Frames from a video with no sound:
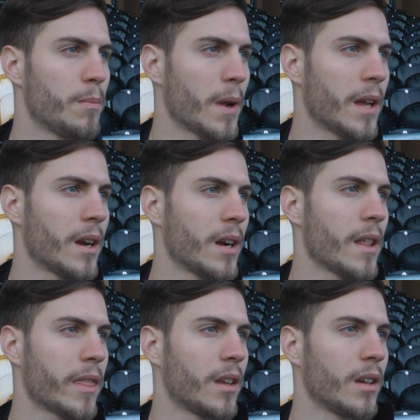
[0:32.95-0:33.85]
player,
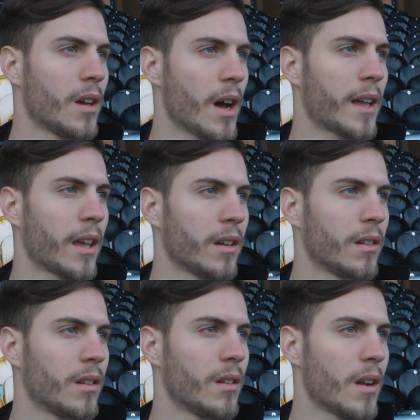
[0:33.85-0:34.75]
and I think I can
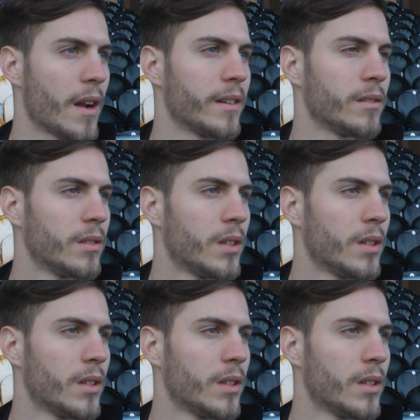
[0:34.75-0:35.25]
learn